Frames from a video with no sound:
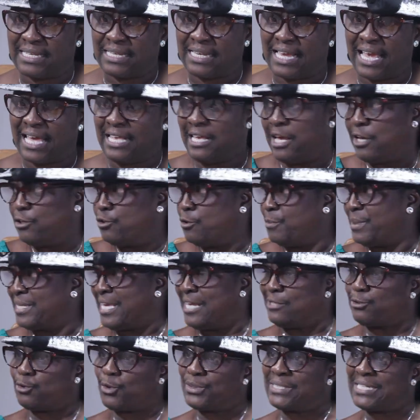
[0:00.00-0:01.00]
a year, you
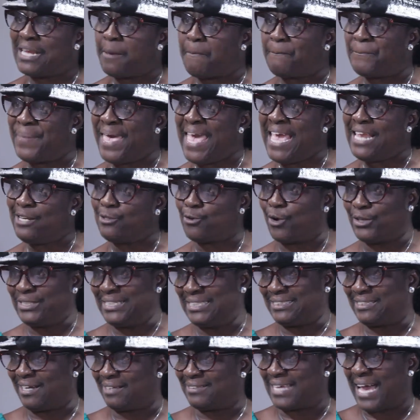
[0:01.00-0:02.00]
begin to depend
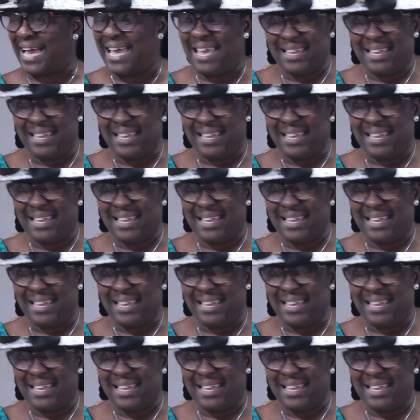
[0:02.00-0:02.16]
on each other.